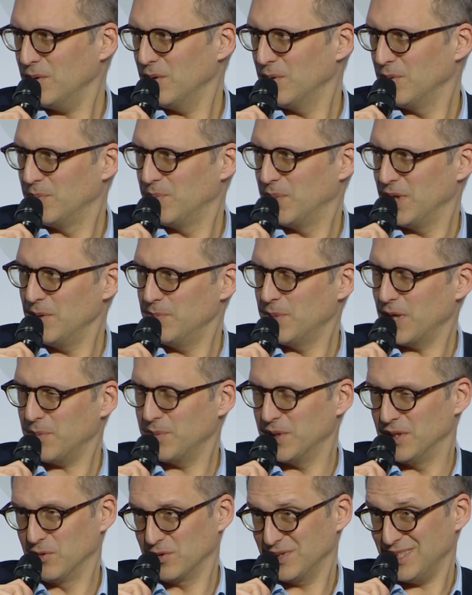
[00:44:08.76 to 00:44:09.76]
which is
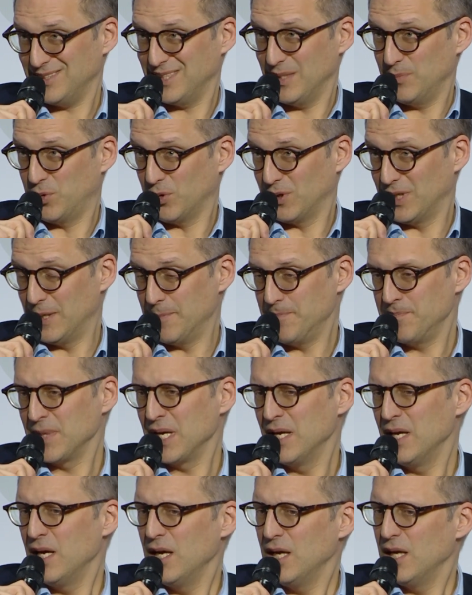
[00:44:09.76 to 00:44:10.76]
deployed gradually
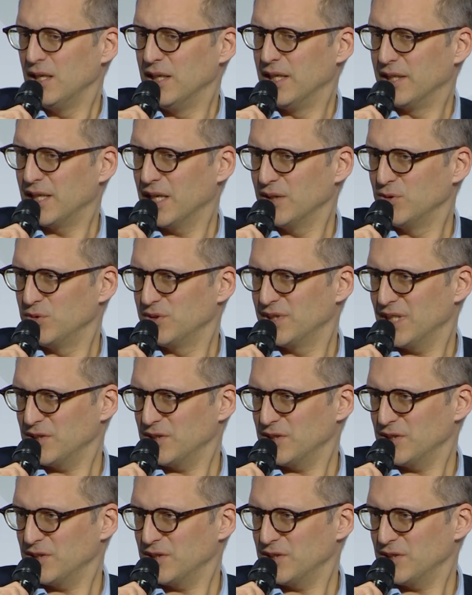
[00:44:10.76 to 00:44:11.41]
country by country.